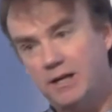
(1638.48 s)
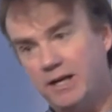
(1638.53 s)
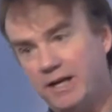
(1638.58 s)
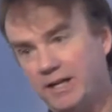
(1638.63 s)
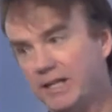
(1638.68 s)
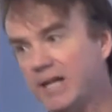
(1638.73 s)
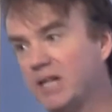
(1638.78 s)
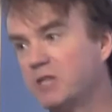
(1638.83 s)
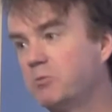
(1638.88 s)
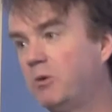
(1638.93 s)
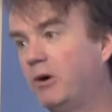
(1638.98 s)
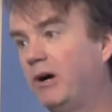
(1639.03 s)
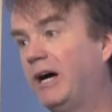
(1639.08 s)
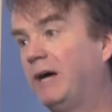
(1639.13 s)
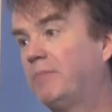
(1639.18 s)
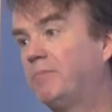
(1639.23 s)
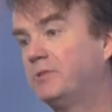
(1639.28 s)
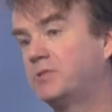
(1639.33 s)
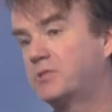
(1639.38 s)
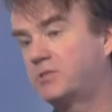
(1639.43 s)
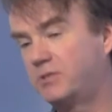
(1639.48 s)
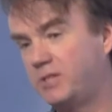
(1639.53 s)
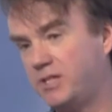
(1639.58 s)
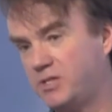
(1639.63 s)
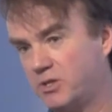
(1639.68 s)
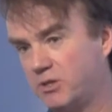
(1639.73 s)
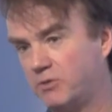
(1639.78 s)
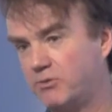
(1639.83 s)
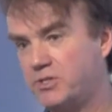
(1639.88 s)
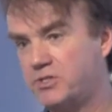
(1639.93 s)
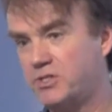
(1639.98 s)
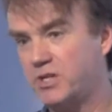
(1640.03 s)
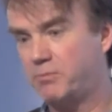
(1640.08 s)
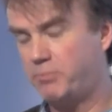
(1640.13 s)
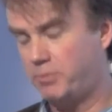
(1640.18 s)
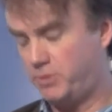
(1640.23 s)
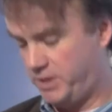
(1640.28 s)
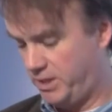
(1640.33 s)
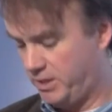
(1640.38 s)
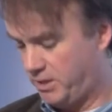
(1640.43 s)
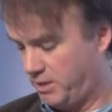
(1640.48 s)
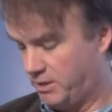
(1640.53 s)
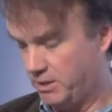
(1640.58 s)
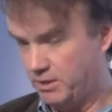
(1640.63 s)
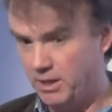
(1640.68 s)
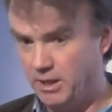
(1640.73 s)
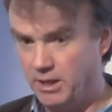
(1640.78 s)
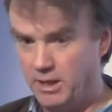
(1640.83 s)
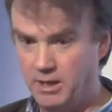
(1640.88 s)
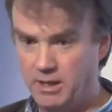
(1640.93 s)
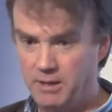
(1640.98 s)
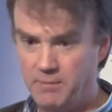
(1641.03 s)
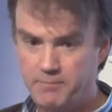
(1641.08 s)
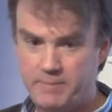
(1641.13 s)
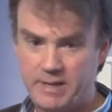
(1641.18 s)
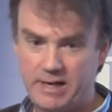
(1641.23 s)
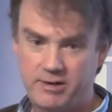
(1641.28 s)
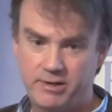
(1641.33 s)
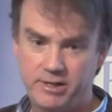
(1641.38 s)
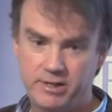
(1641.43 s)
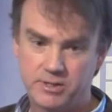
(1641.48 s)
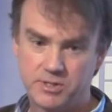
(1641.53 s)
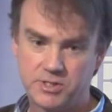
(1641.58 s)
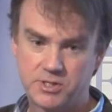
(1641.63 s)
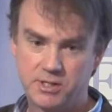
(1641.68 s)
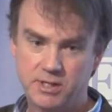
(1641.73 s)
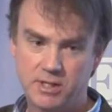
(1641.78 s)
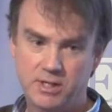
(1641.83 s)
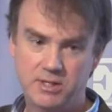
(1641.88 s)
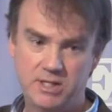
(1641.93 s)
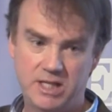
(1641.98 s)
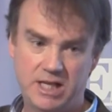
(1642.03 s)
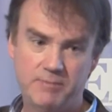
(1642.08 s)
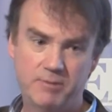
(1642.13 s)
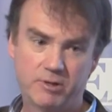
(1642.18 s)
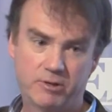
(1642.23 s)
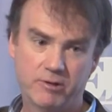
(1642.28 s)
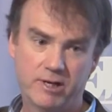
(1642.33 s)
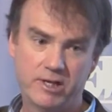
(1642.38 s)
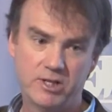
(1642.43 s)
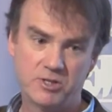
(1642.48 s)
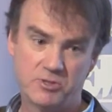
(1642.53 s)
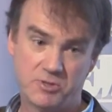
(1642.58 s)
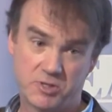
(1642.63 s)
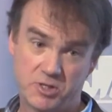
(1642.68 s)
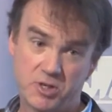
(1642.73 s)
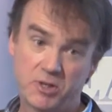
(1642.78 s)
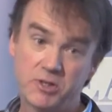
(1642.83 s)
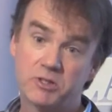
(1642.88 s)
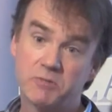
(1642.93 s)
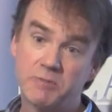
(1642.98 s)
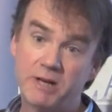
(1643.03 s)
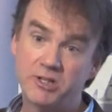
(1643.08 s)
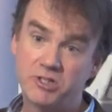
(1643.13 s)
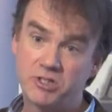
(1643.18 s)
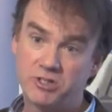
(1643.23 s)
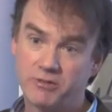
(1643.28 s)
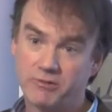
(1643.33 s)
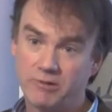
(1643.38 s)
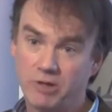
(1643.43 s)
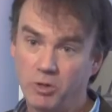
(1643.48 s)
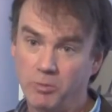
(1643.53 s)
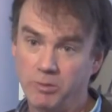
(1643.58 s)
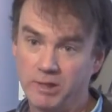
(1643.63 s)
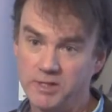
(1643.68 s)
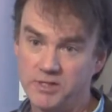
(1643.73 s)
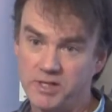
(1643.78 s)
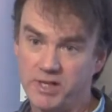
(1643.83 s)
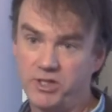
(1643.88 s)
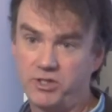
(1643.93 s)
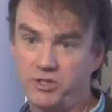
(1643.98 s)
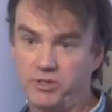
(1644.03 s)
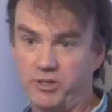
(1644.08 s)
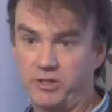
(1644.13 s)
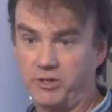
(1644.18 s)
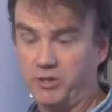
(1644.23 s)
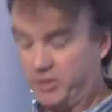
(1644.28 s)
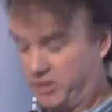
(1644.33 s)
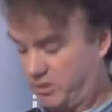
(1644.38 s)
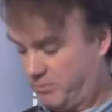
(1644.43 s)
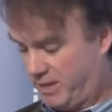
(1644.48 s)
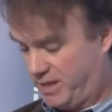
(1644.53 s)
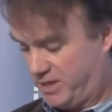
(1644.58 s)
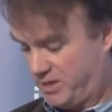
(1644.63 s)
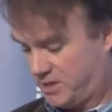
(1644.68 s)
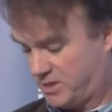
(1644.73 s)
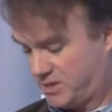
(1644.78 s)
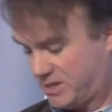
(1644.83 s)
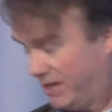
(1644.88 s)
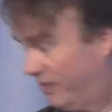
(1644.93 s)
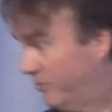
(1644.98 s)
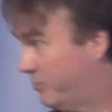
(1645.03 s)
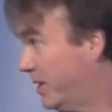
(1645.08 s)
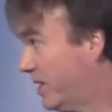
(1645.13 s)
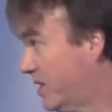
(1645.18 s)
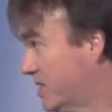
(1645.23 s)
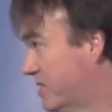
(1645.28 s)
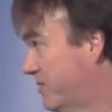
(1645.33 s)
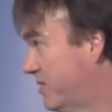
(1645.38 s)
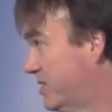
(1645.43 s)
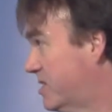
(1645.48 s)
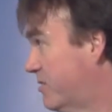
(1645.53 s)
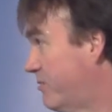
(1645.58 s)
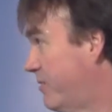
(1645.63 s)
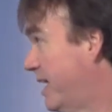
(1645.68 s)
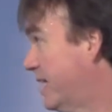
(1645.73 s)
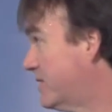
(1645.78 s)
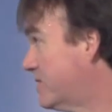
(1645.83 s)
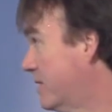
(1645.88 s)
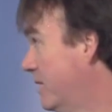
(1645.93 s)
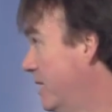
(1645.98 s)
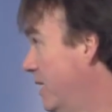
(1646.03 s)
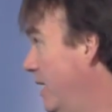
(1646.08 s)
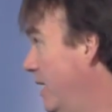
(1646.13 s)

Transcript: And guess what happens? These countries start putting on barriers to immigration. There's another dimension of globalization that undermines itself because of its effect